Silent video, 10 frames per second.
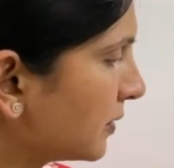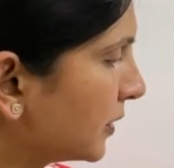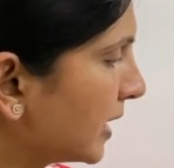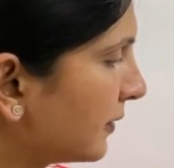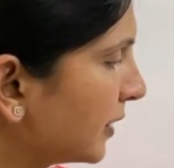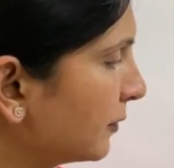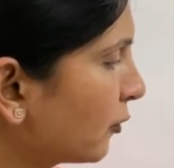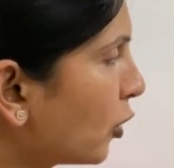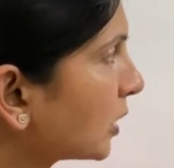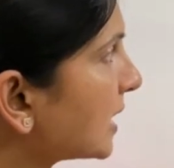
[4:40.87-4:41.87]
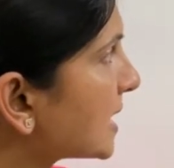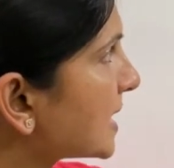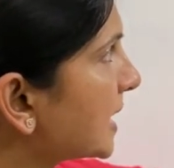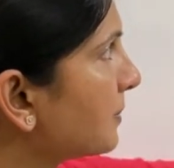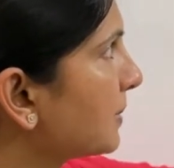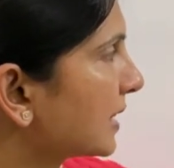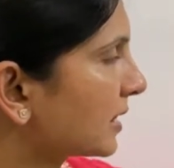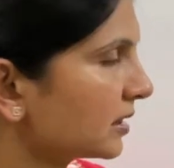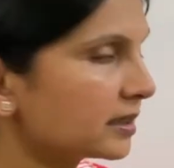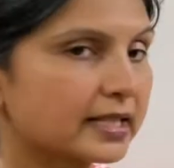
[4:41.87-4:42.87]
we have invoked the same
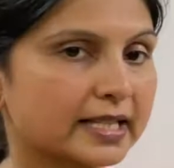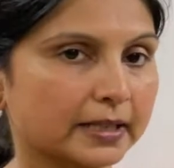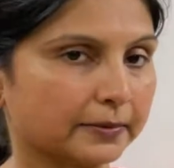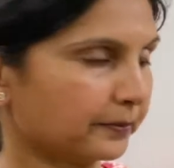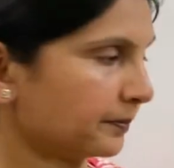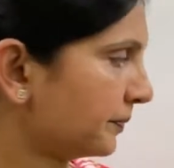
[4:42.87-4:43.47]
method sum.